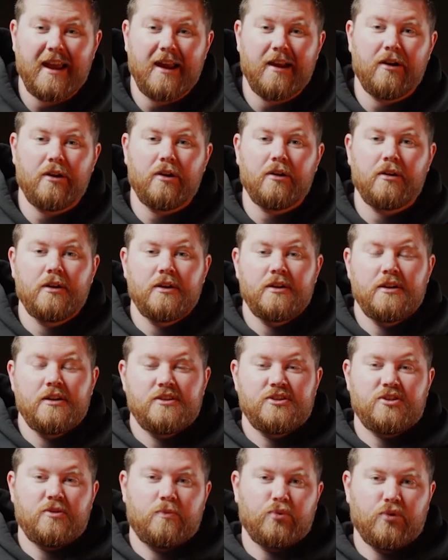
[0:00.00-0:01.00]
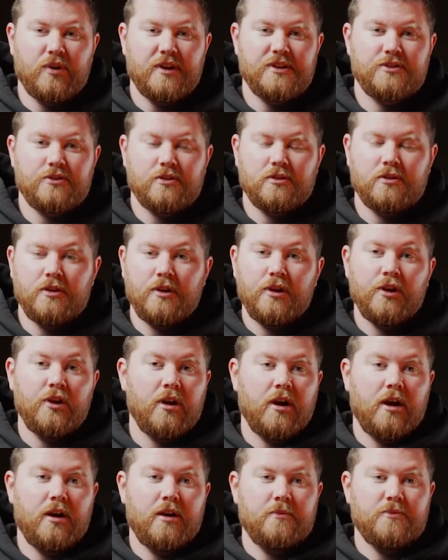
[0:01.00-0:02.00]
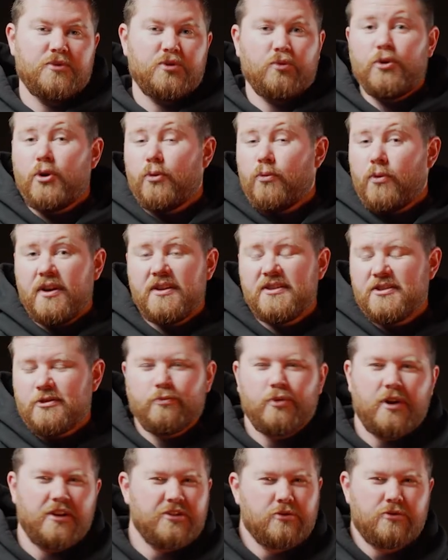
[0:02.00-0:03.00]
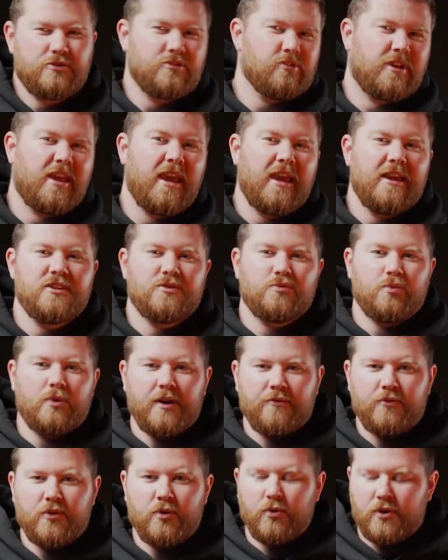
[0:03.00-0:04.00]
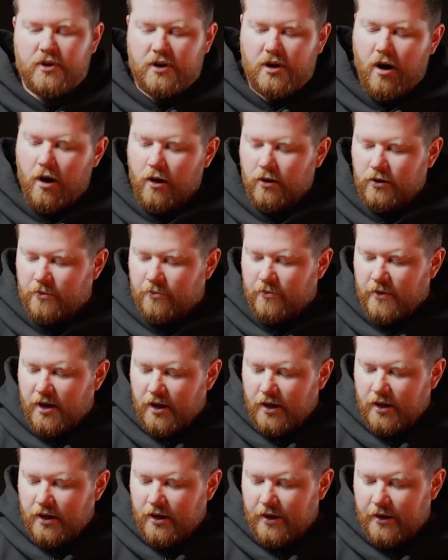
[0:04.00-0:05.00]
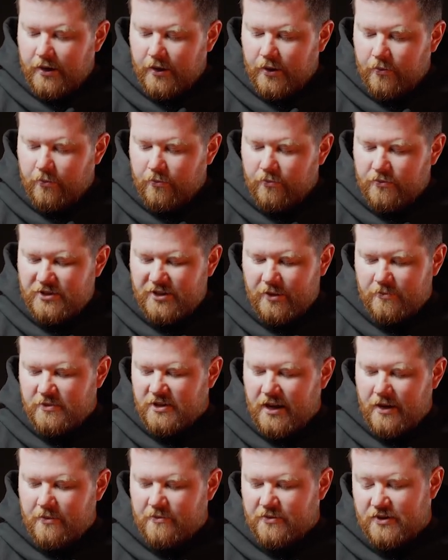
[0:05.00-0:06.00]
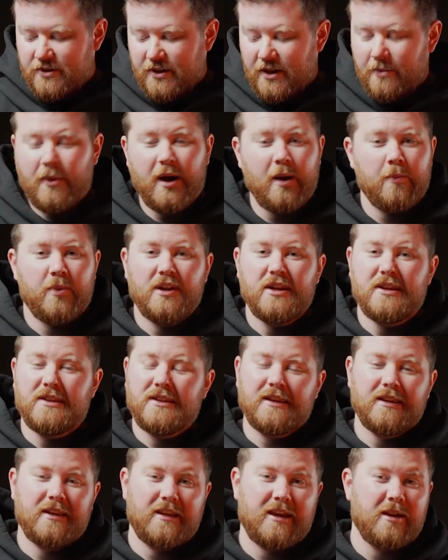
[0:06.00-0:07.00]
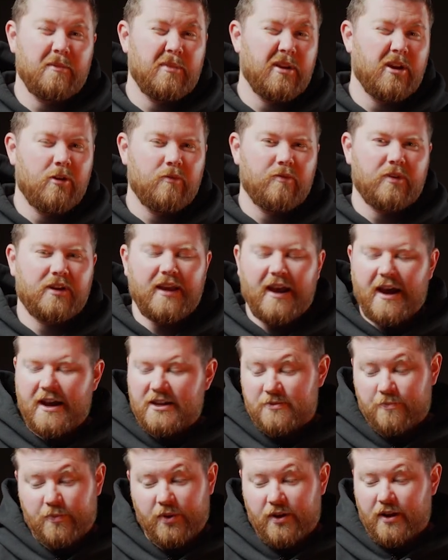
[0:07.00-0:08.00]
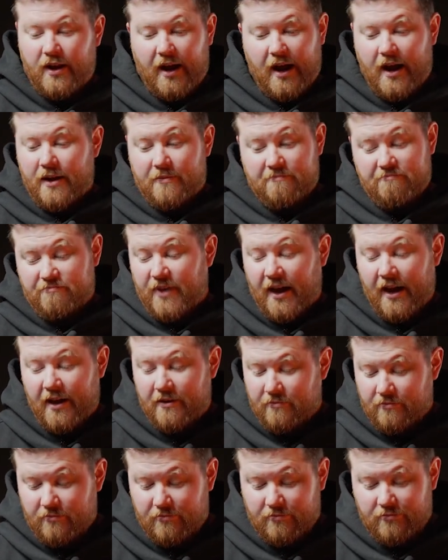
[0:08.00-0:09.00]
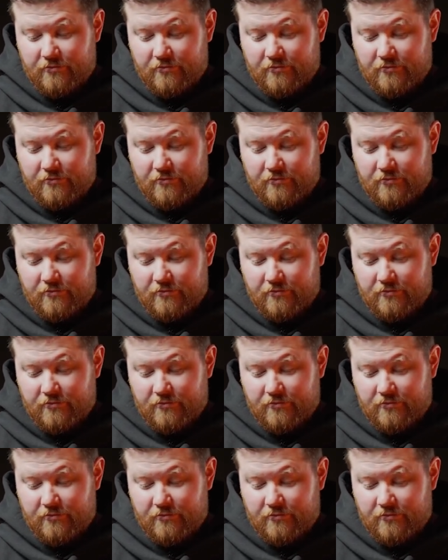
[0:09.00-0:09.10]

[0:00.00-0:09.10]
air suppressor. So when you're running suppressors or cans, whatever you want to call them, sometimes, in my opinion, they can kind of be overgassed, but that